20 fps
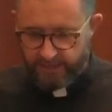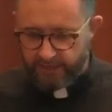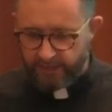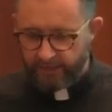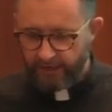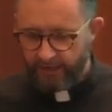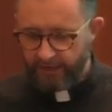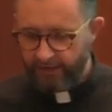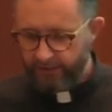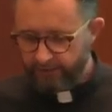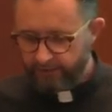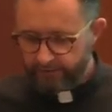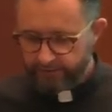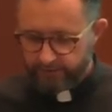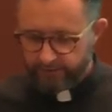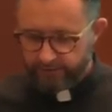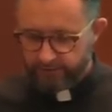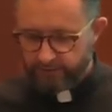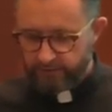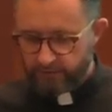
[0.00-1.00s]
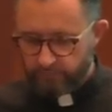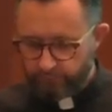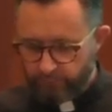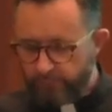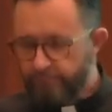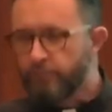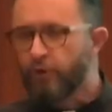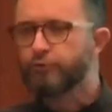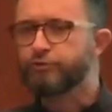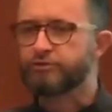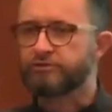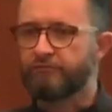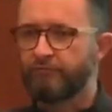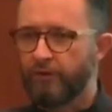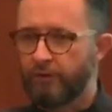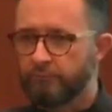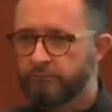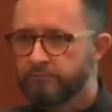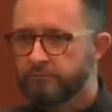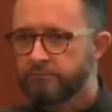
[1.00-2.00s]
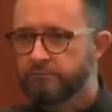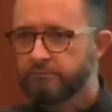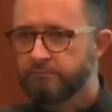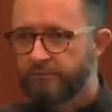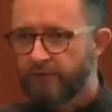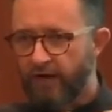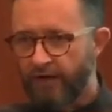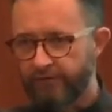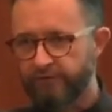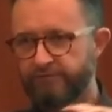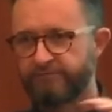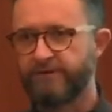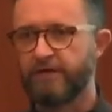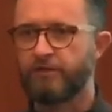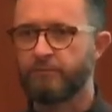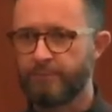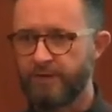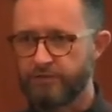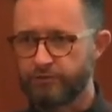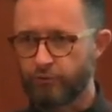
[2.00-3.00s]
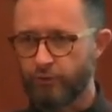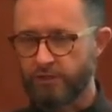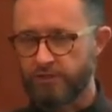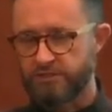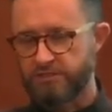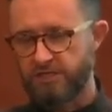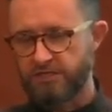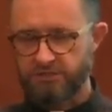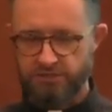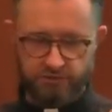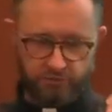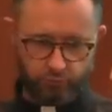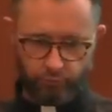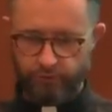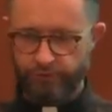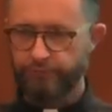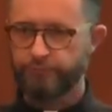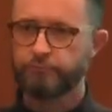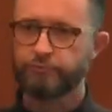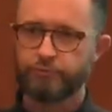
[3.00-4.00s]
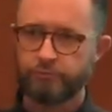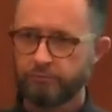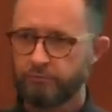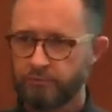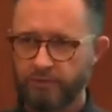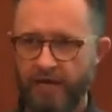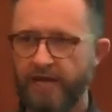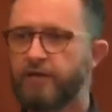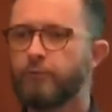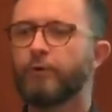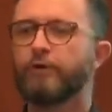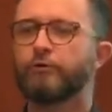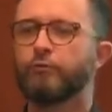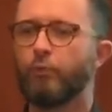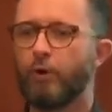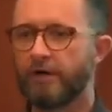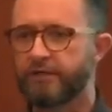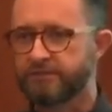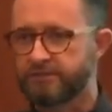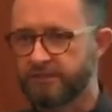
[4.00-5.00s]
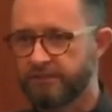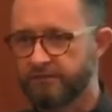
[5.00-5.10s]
Uh, but most of them, other faith based organizations, will, anyone who walks in,